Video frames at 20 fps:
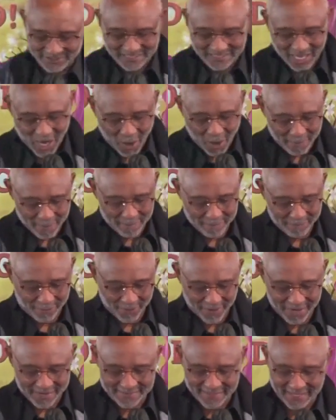and prayer
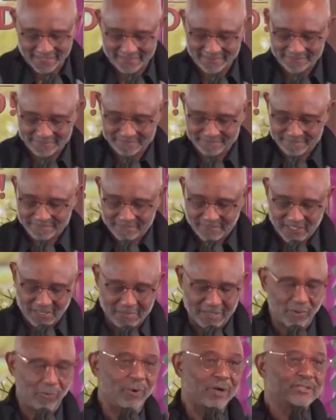that no matter what
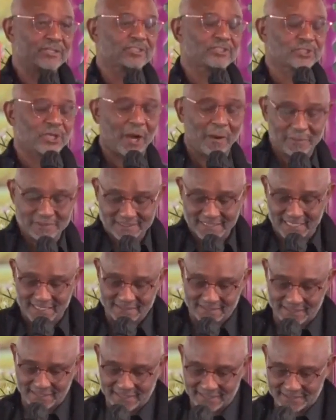your circumstance
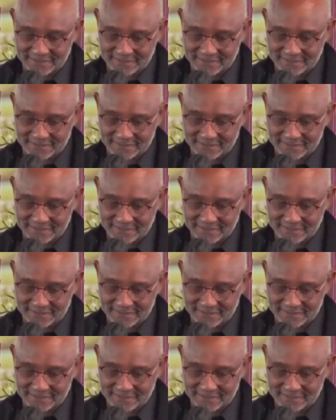is,